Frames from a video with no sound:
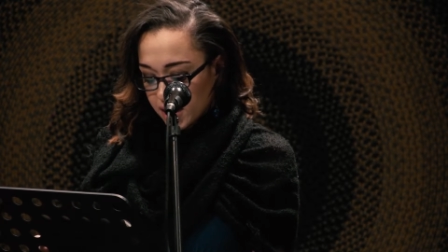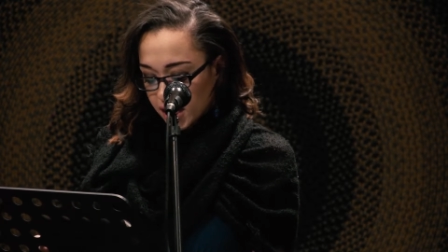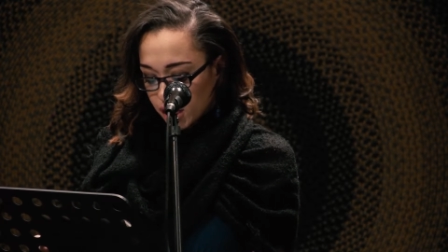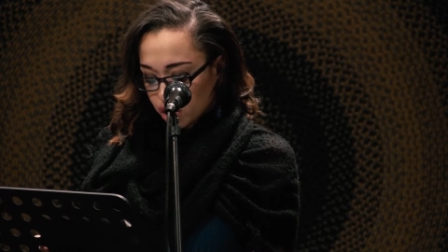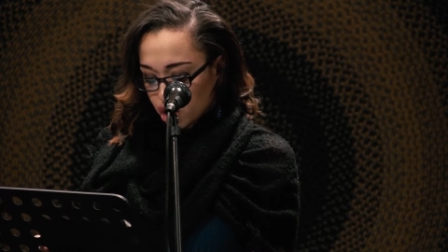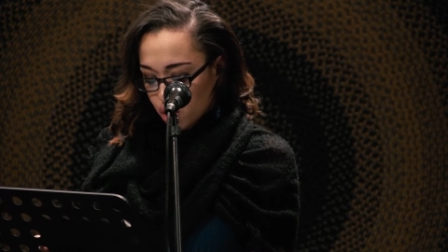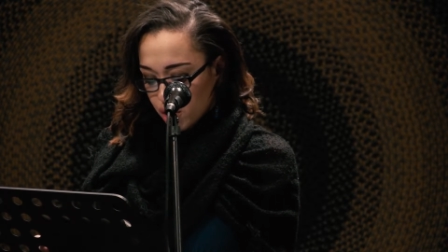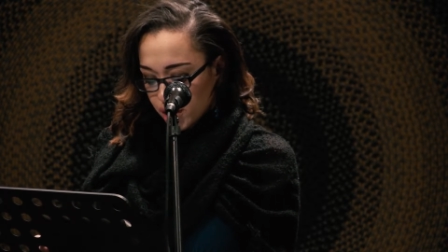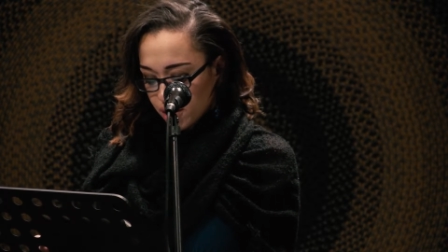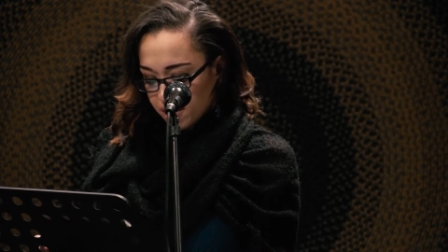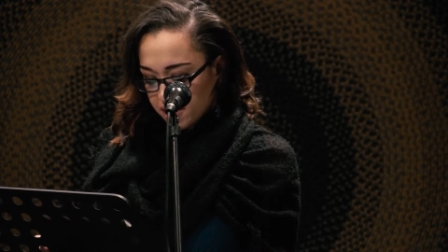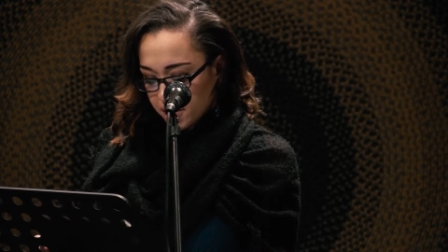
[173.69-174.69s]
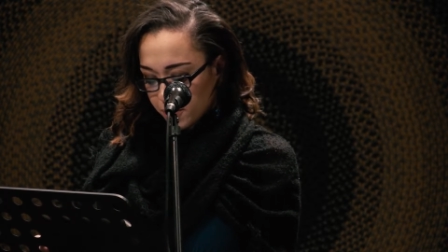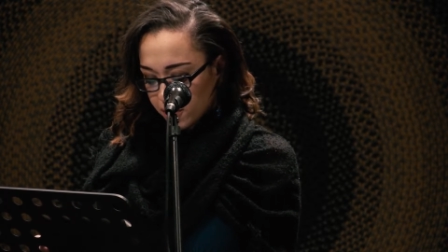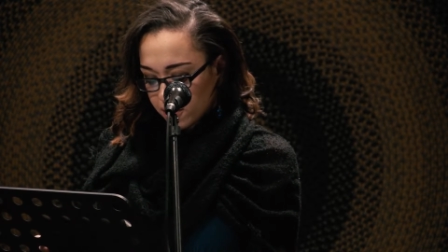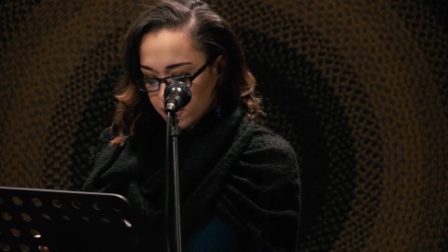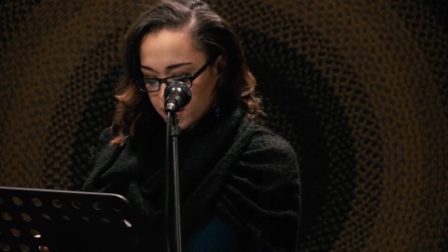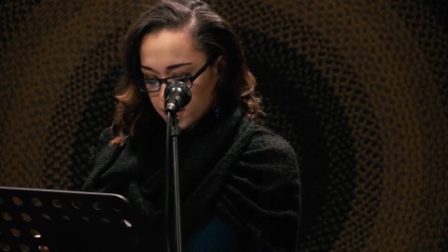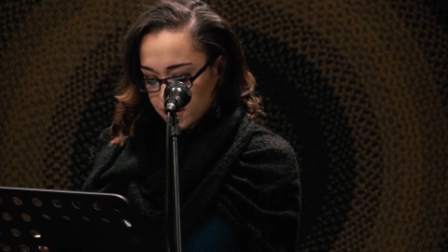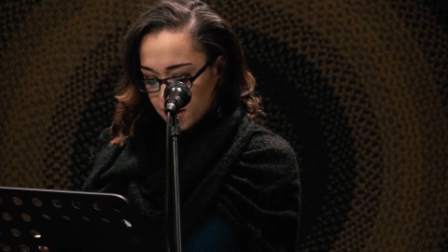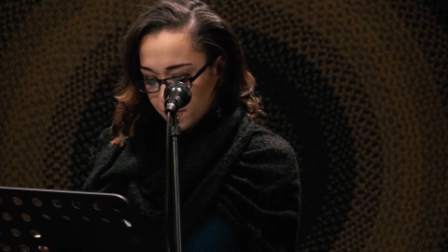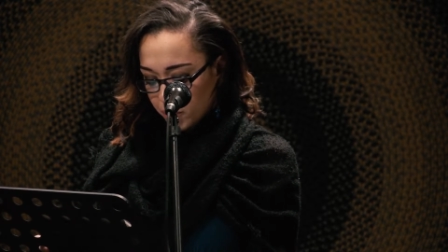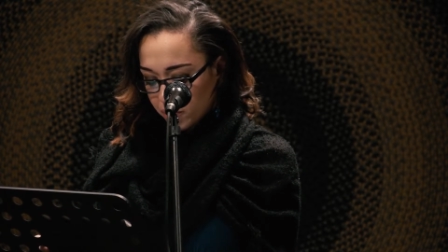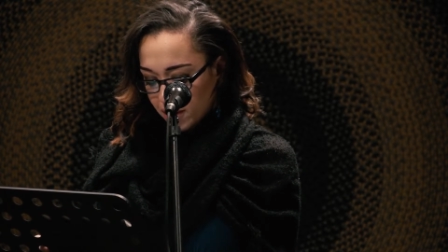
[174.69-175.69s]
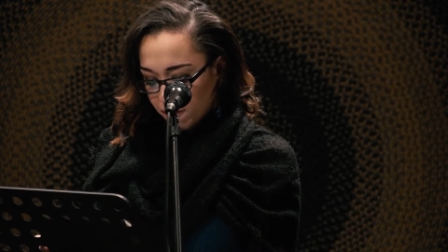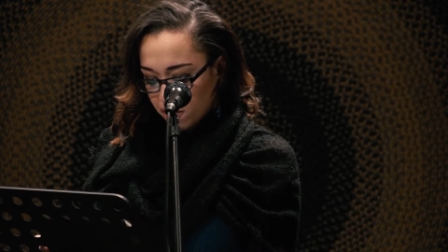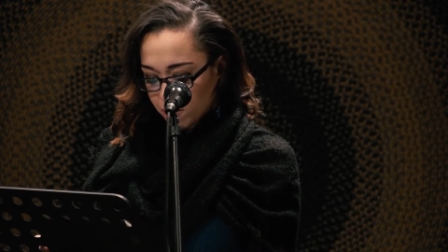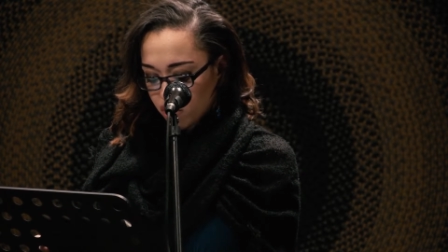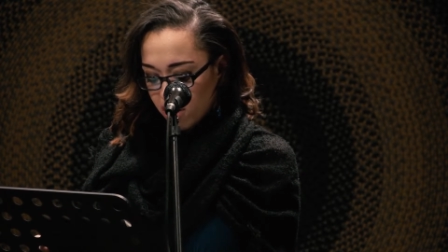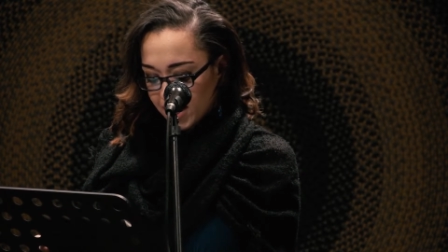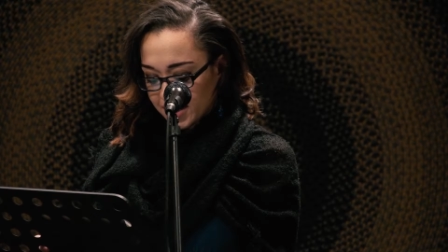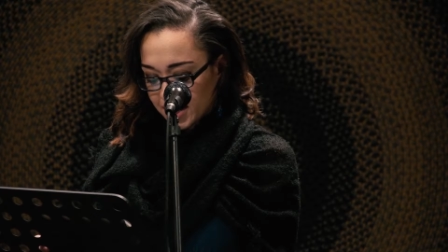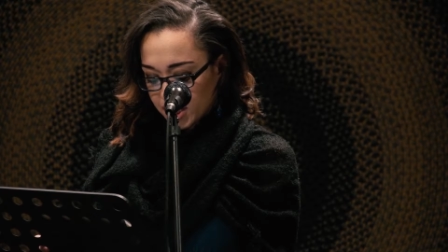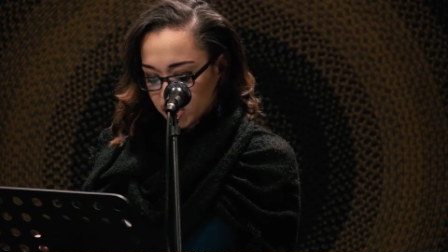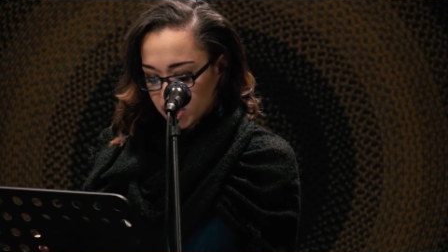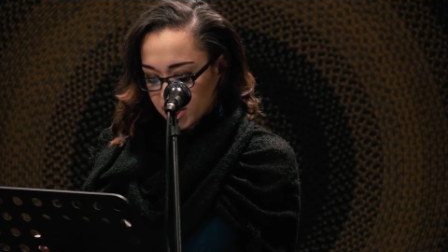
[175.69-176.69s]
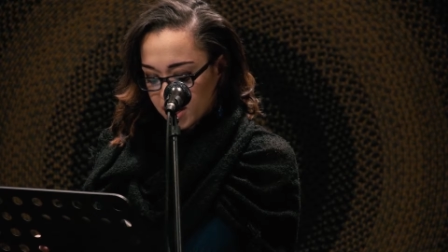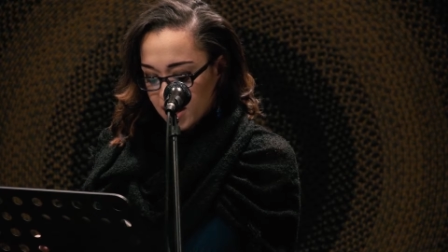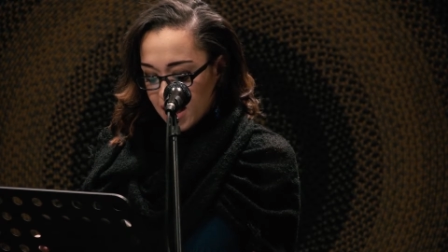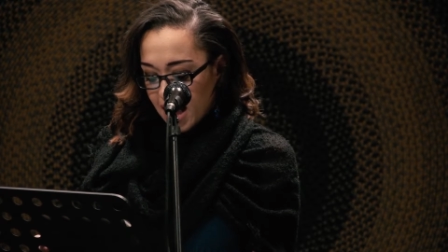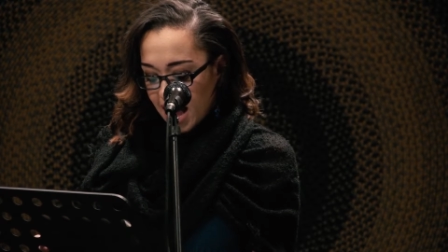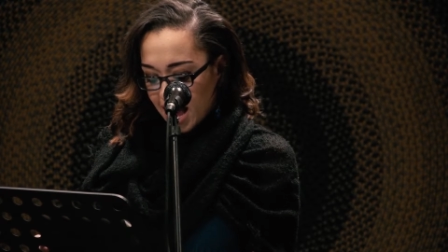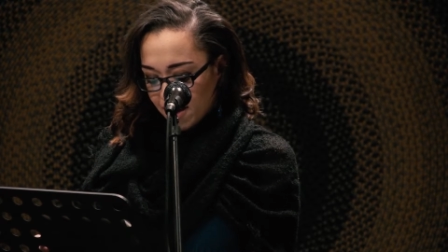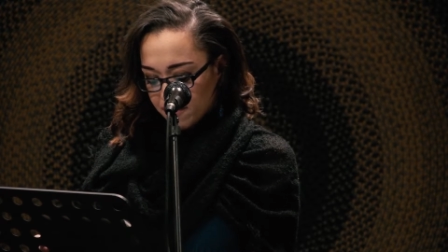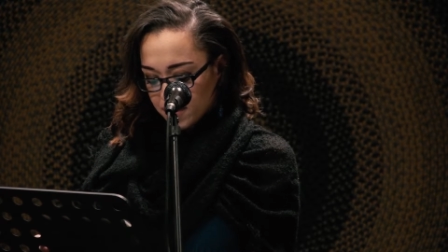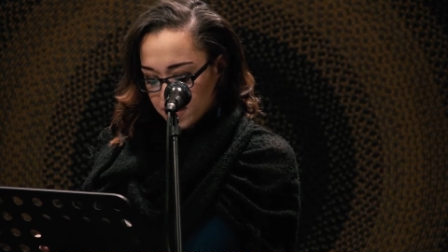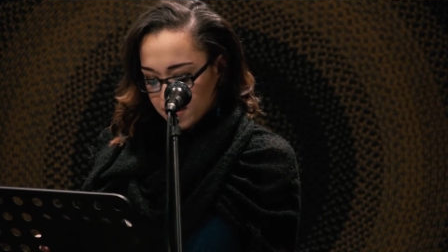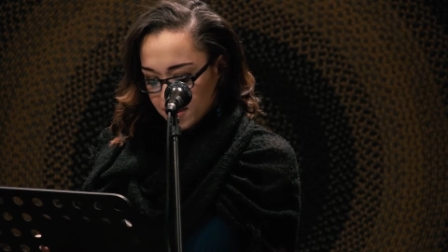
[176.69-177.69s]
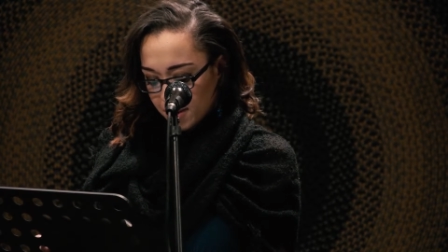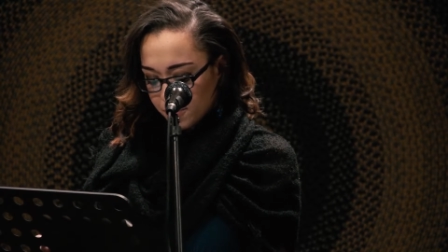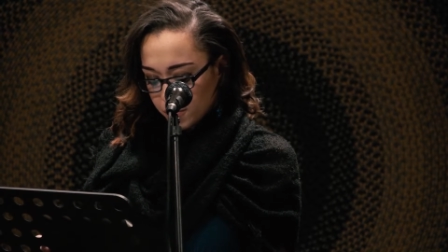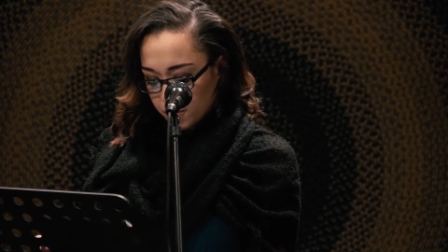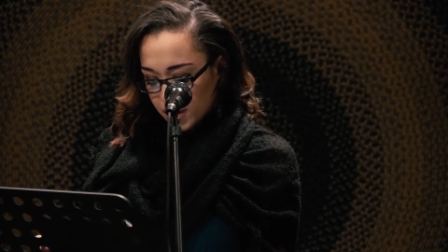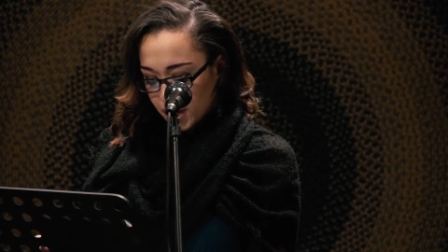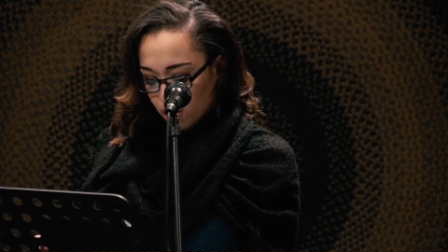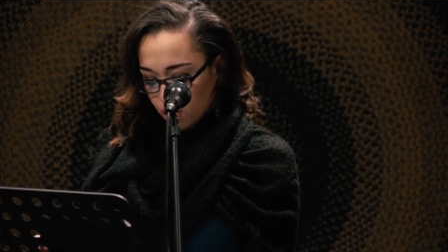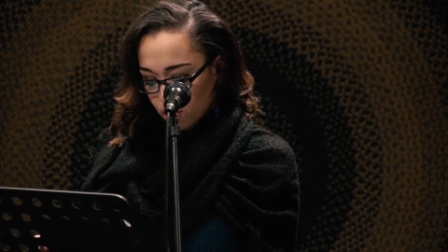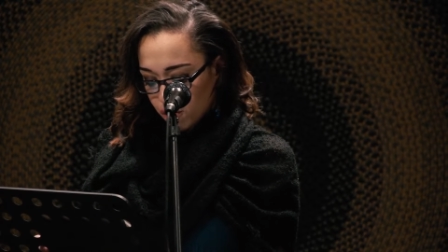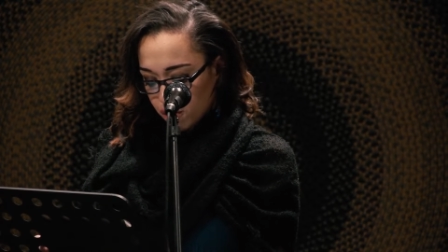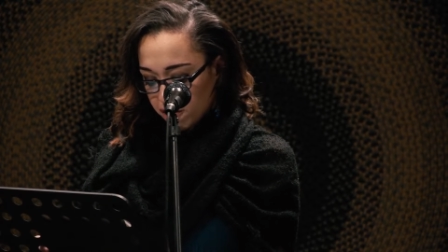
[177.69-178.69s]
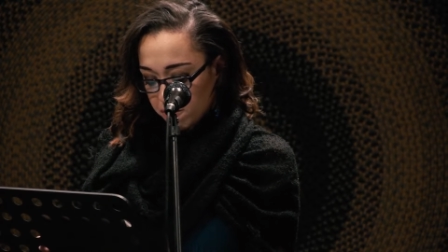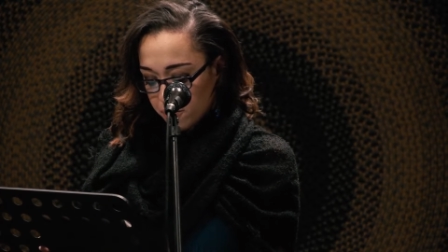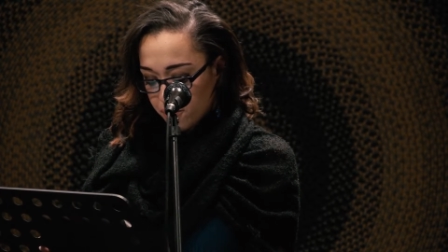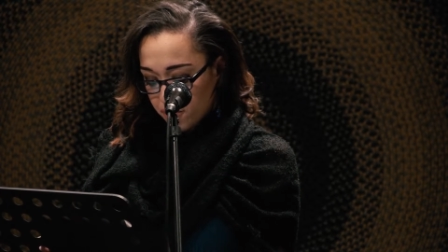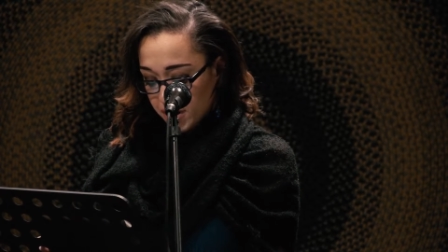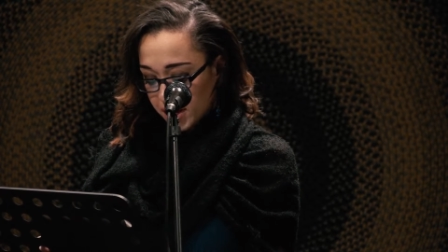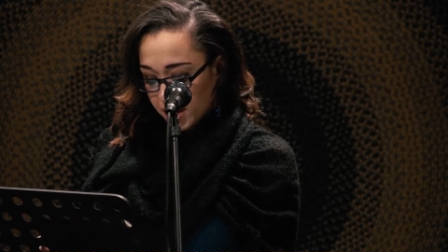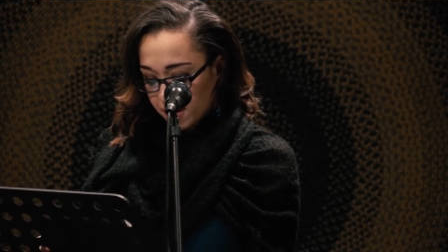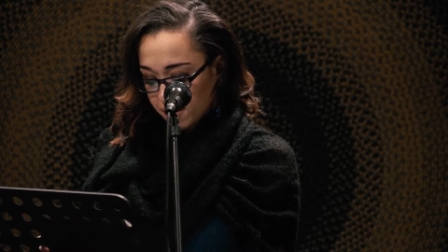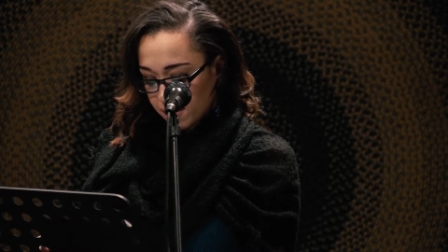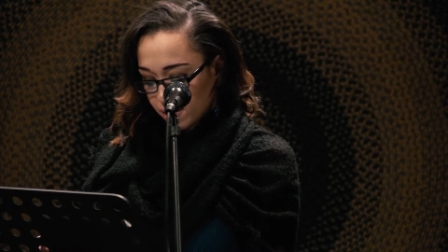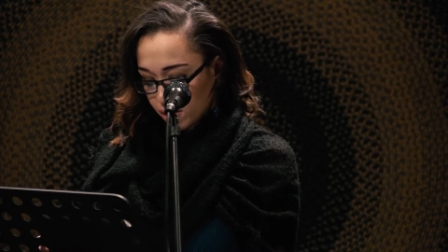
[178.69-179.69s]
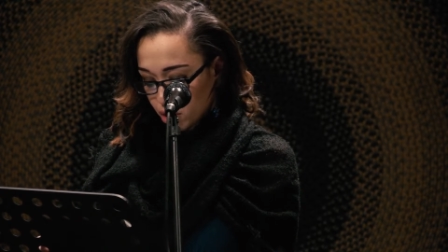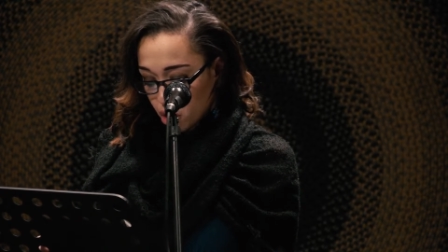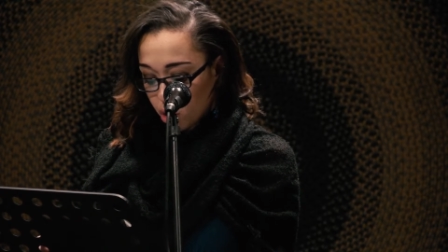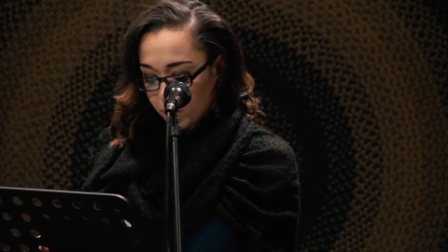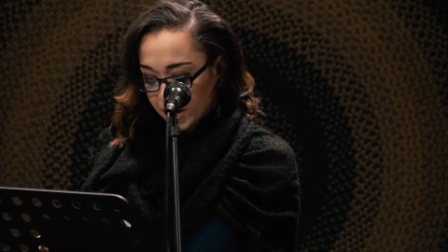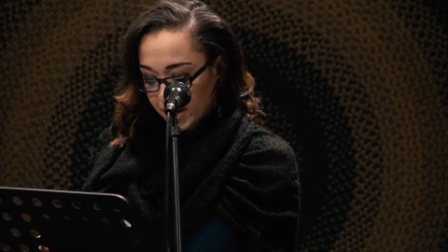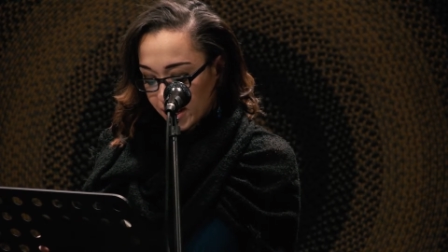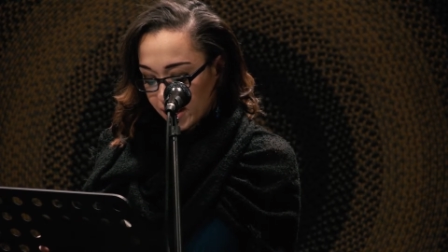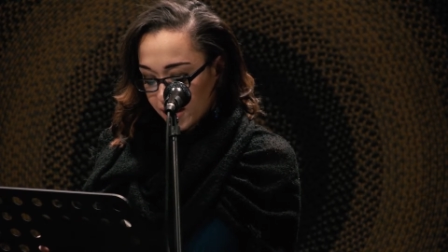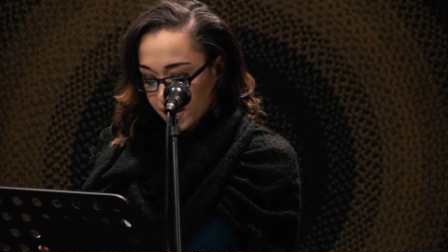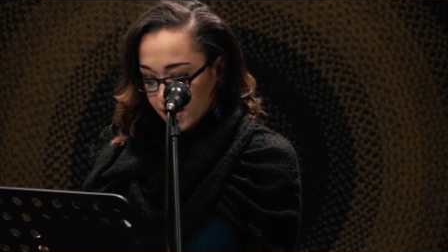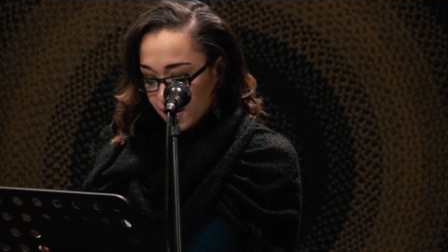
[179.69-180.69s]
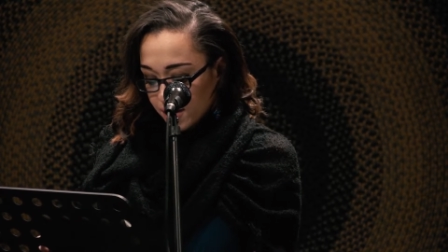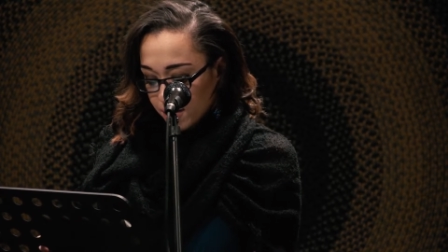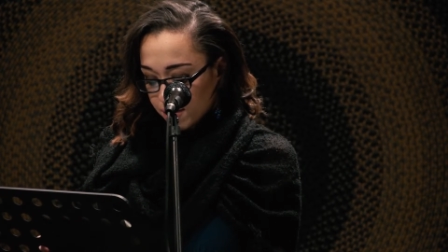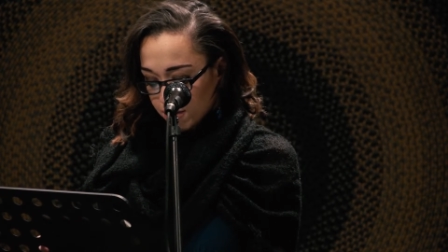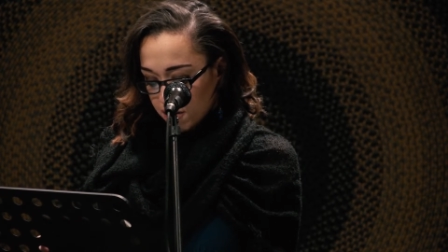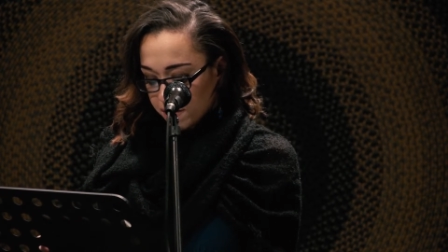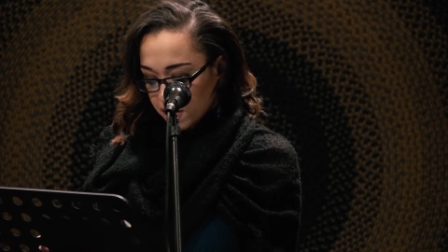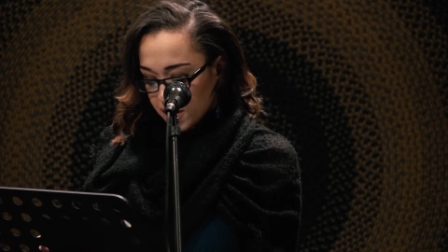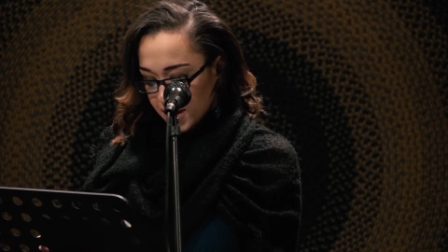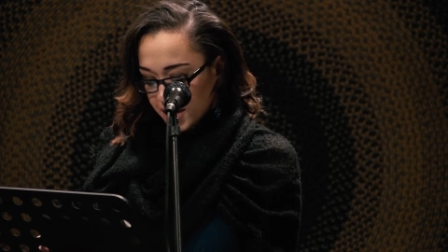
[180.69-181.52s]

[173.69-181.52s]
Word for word: In short, your typical step away from drug addiction, half step away short of pretty nobody server